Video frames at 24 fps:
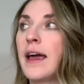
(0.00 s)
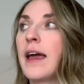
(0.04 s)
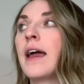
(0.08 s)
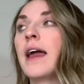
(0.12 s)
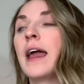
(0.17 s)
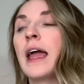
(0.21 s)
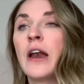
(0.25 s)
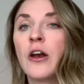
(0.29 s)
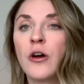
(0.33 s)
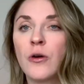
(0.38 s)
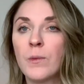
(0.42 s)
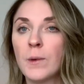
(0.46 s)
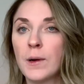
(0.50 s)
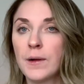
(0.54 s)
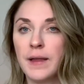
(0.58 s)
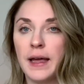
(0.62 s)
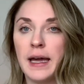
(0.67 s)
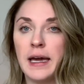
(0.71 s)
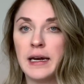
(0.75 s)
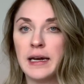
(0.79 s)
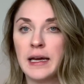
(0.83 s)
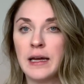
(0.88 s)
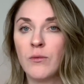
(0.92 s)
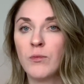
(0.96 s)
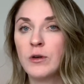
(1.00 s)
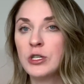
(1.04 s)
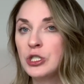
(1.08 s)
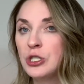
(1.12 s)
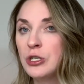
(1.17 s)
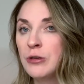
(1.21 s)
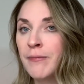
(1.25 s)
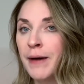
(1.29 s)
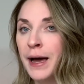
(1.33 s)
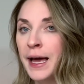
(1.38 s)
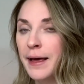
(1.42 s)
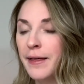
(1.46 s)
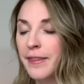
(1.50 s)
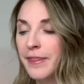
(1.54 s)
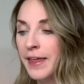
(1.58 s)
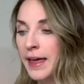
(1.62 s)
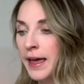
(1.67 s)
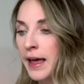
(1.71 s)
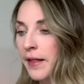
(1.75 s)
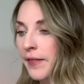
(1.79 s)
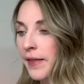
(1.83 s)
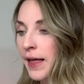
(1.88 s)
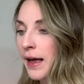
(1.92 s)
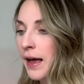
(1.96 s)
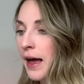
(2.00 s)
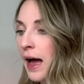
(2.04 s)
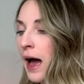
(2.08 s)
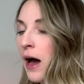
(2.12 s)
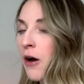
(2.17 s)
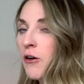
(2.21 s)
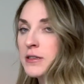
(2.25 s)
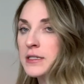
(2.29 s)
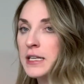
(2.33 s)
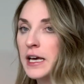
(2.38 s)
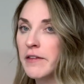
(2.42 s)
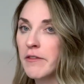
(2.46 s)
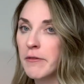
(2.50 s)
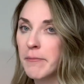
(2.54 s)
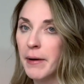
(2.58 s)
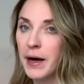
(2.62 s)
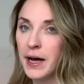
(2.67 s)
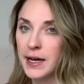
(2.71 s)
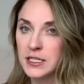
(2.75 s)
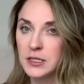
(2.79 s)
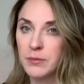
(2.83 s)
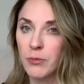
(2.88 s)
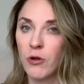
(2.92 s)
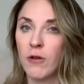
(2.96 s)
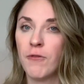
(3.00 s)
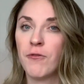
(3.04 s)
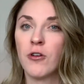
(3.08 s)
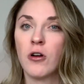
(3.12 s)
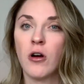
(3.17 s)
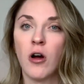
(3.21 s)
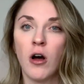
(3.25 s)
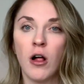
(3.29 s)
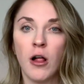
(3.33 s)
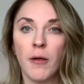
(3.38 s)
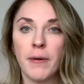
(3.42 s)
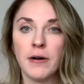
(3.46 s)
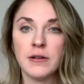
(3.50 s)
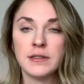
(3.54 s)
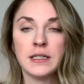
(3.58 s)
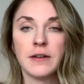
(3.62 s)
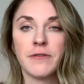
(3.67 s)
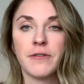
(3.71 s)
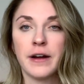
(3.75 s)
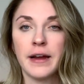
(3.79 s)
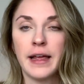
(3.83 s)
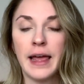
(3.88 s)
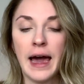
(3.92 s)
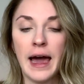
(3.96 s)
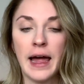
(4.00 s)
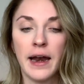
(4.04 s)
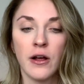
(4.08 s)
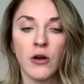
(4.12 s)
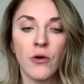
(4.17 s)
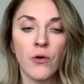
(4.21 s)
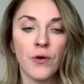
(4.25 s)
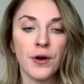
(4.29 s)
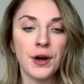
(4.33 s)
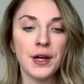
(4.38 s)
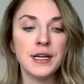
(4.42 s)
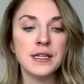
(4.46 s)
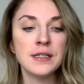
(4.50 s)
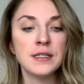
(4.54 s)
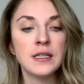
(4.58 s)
interrelated, which you might think like, how is that even possible if they're all about different categories?